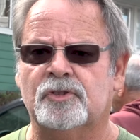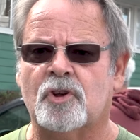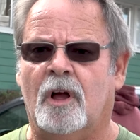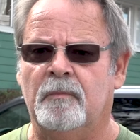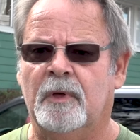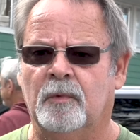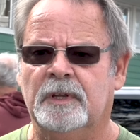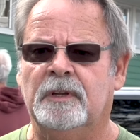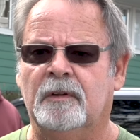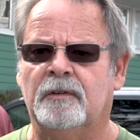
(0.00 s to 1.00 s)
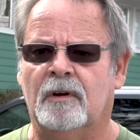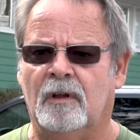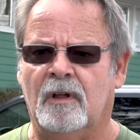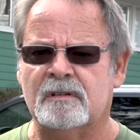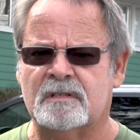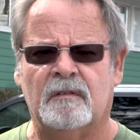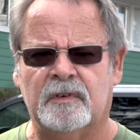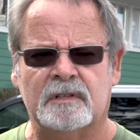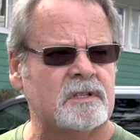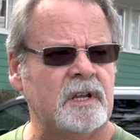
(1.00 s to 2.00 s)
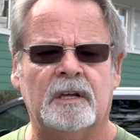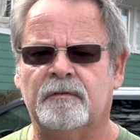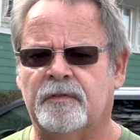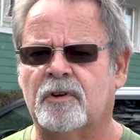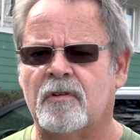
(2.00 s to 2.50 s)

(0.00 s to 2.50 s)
the job that we did there. A lot of stuff gets taken for